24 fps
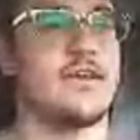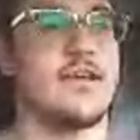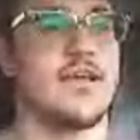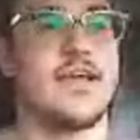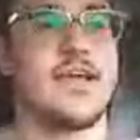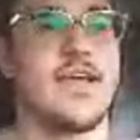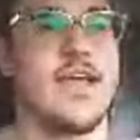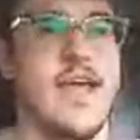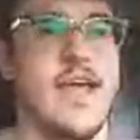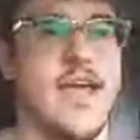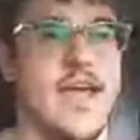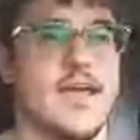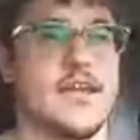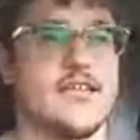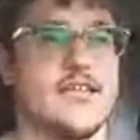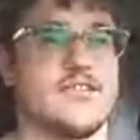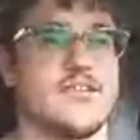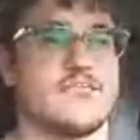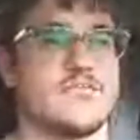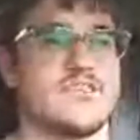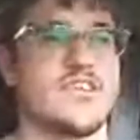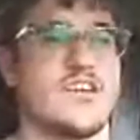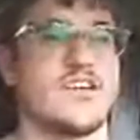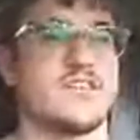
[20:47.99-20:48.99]
he had
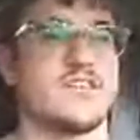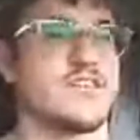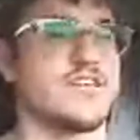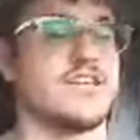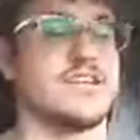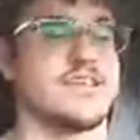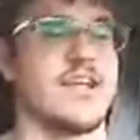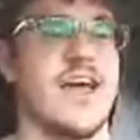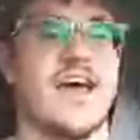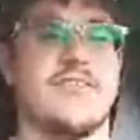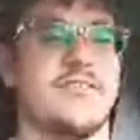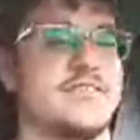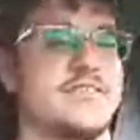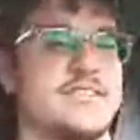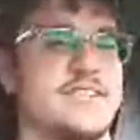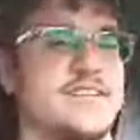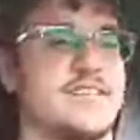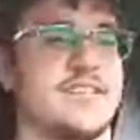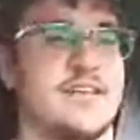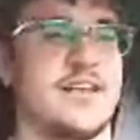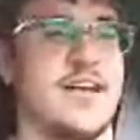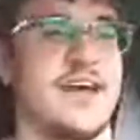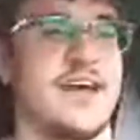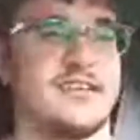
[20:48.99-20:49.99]
jump scares in his. I haven't seen
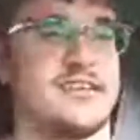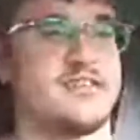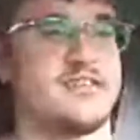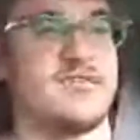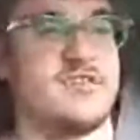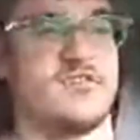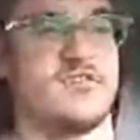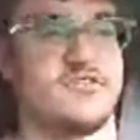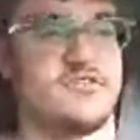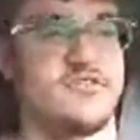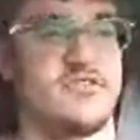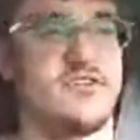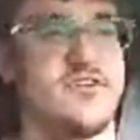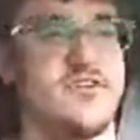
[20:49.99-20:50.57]
the 90s version.